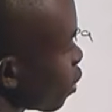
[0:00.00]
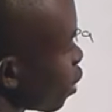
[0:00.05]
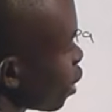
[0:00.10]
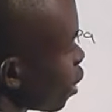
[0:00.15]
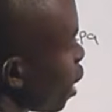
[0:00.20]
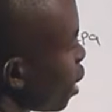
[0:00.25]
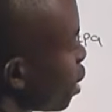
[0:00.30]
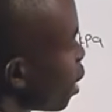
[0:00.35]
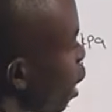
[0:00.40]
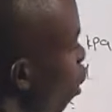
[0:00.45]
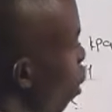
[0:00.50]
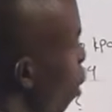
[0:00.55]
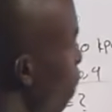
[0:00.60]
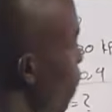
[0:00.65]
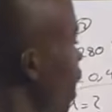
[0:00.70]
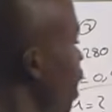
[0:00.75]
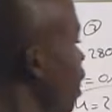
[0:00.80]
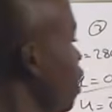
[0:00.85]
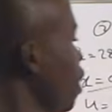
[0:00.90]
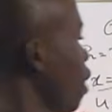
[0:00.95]
That's our
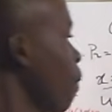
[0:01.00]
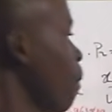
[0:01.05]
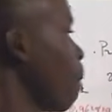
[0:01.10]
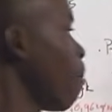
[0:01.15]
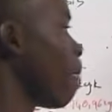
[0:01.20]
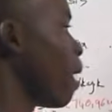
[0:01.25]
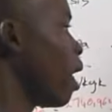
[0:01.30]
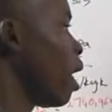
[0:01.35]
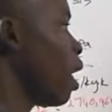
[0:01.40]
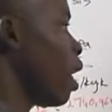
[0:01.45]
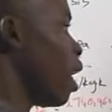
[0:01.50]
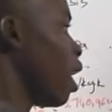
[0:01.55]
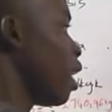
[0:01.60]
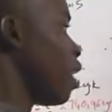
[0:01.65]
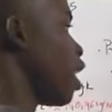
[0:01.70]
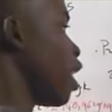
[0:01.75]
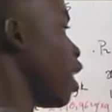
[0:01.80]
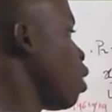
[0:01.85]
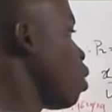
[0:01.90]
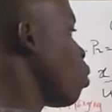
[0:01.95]
pressure. And
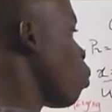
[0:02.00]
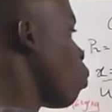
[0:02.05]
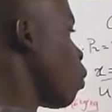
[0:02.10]
then